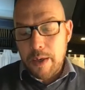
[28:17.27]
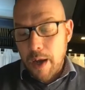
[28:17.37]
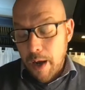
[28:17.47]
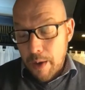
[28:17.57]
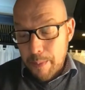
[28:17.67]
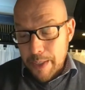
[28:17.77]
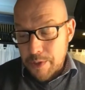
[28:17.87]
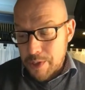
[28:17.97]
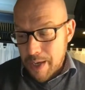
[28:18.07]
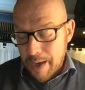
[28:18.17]
how
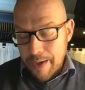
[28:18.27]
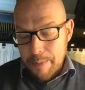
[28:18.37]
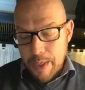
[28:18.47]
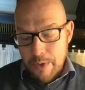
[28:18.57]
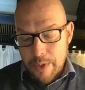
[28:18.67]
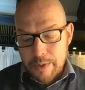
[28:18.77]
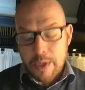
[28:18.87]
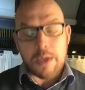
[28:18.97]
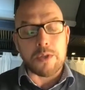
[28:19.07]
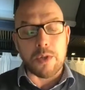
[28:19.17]
much time there is.
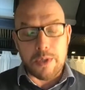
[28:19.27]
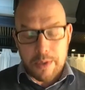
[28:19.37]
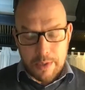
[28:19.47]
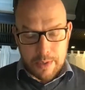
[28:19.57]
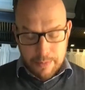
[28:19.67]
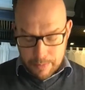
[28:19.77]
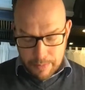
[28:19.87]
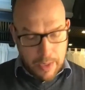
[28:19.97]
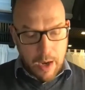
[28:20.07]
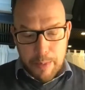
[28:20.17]
So this is
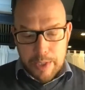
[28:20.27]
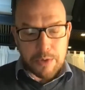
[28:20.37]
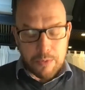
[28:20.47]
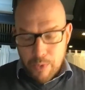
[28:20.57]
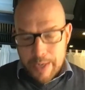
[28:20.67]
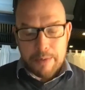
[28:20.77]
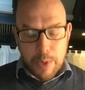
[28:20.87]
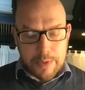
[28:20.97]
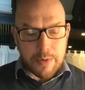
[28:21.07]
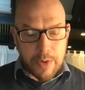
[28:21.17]
what's
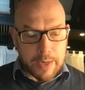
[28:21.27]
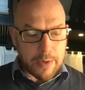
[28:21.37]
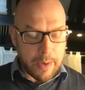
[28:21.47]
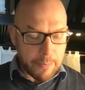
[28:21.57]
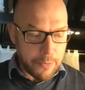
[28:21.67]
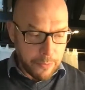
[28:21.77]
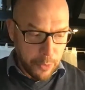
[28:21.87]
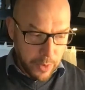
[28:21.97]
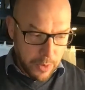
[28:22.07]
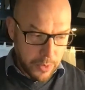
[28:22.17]
the runtime
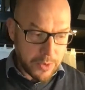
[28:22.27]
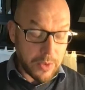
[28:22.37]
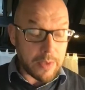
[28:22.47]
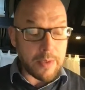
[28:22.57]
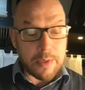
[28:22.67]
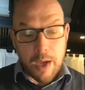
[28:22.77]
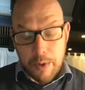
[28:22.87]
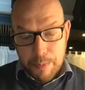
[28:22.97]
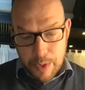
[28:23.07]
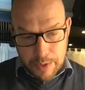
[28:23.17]
for the course. So this is
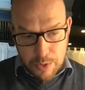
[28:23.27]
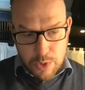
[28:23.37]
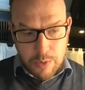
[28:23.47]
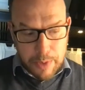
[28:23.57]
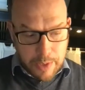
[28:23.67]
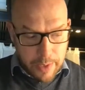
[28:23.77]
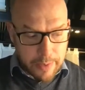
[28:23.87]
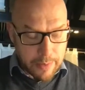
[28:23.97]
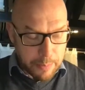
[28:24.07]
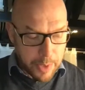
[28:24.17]
how things used to be done
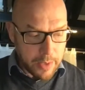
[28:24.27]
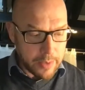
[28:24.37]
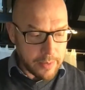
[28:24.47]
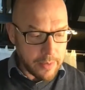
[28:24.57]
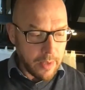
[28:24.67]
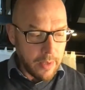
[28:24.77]
in the past.